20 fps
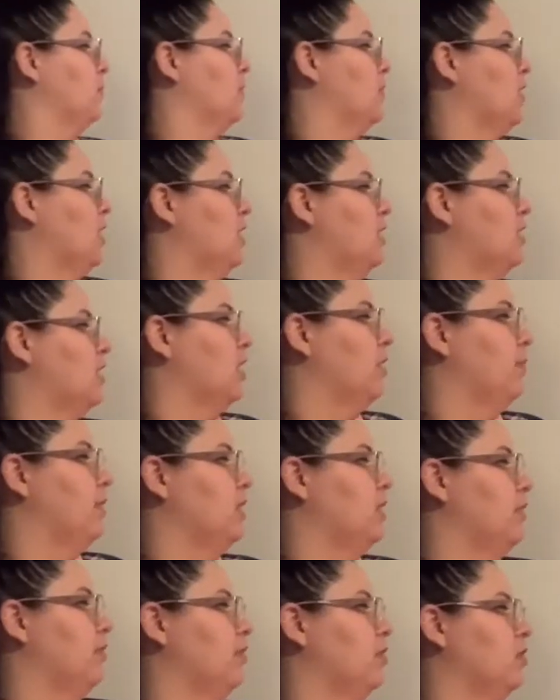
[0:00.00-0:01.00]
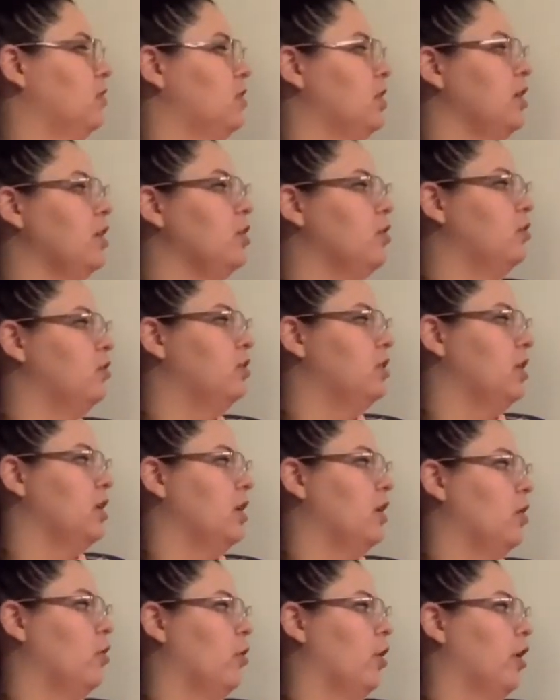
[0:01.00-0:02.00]
is going to be difficulty
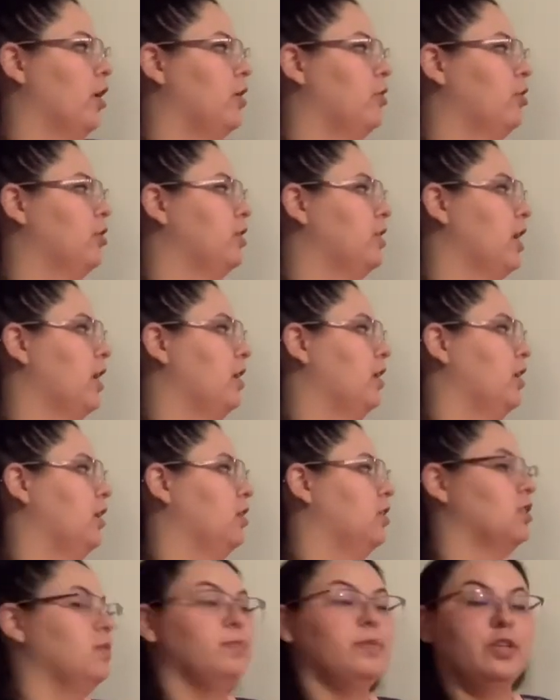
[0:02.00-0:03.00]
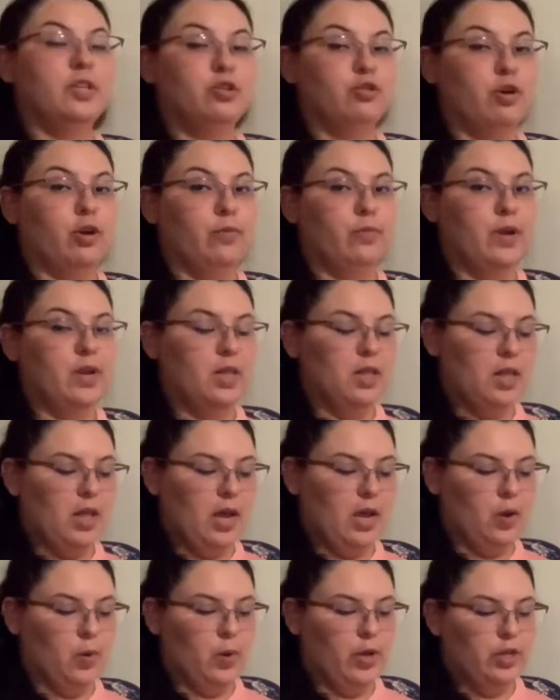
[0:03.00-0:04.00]
using or understanding speech or written
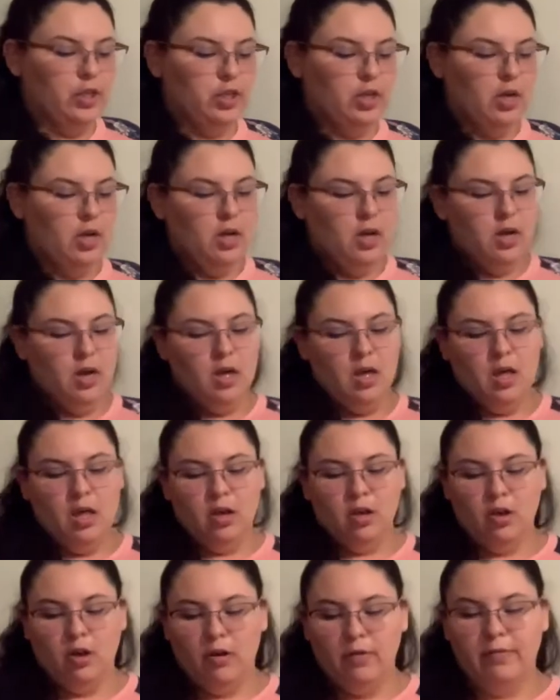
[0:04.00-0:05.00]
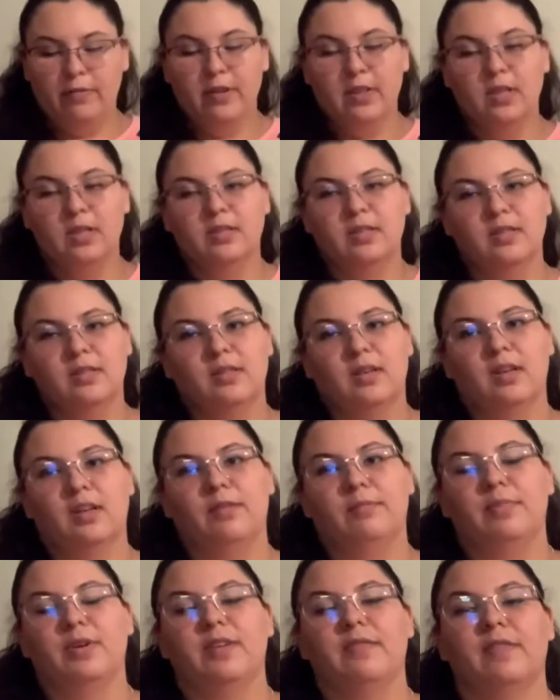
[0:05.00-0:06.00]
language. The goal for this is going to
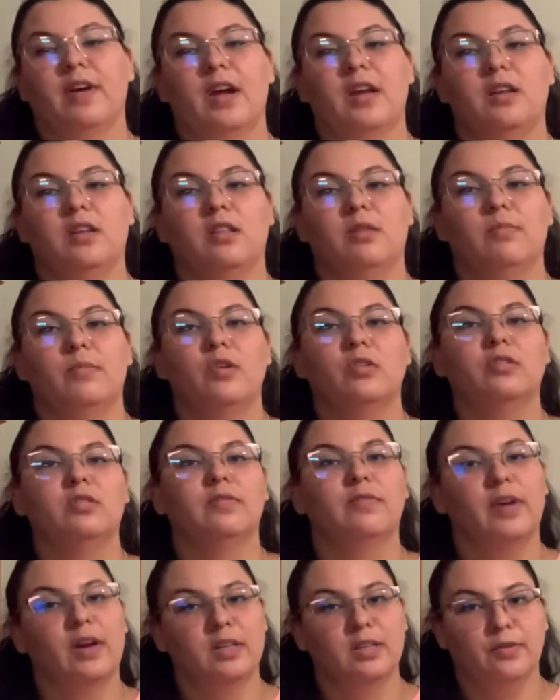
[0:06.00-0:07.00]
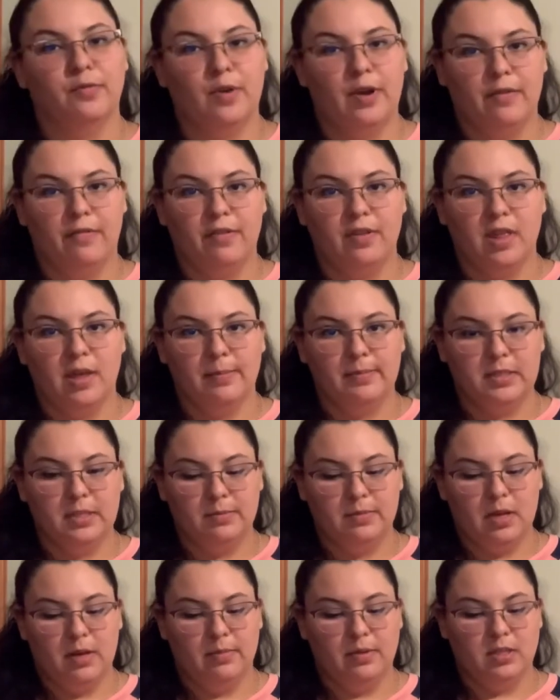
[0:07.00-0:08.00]
be finding the most effective way for them to
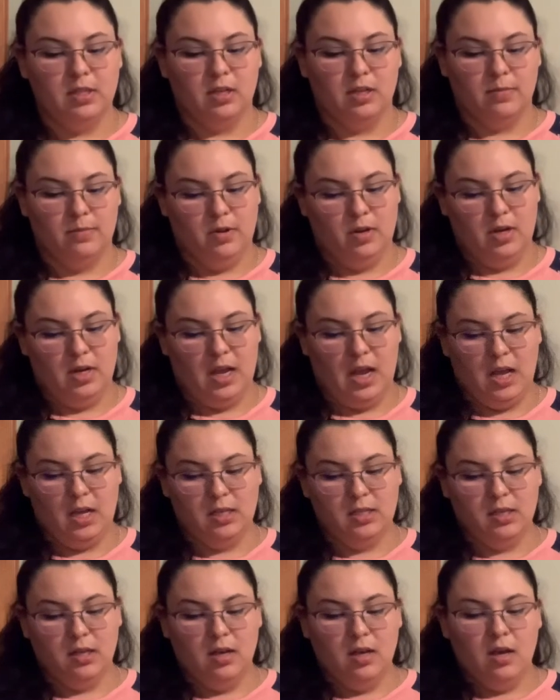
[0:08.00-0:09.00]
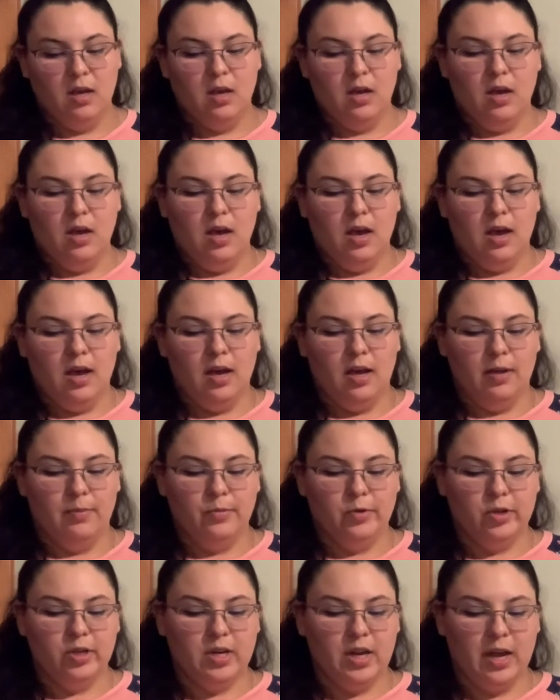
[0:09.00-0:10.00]
be able to communicate. You're
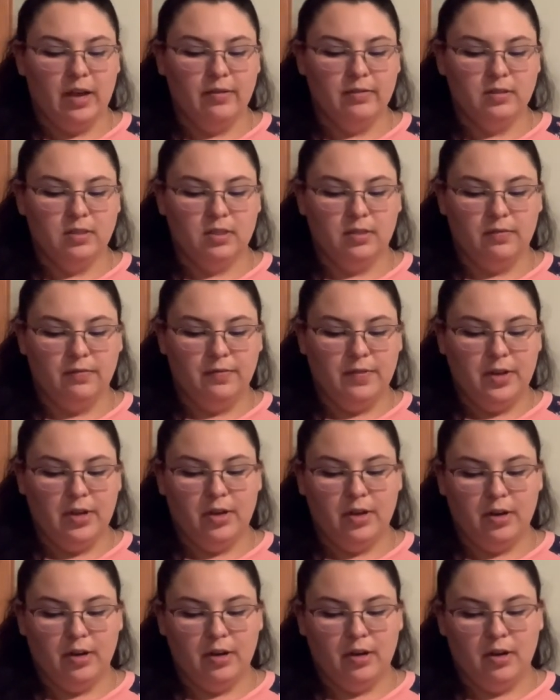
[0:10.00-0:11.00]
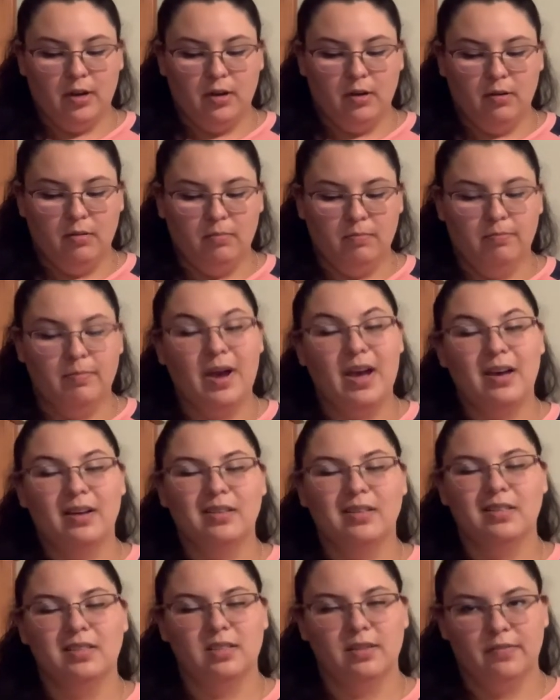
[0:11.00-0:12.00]
going to have mild
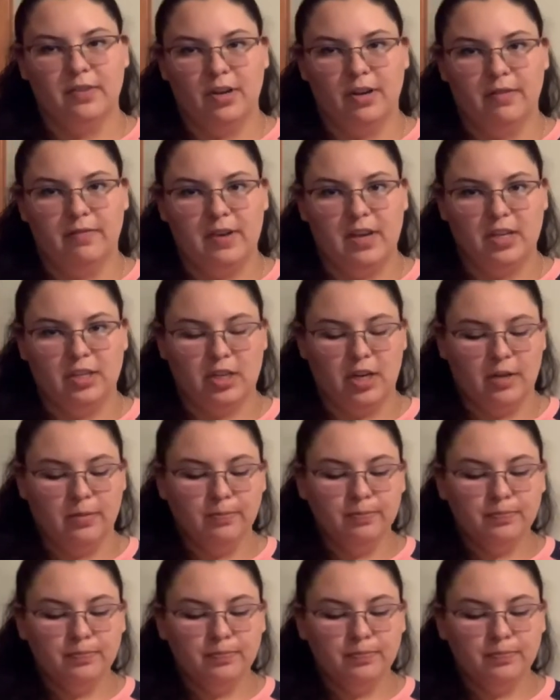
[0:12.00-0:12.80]
and severe aphasia.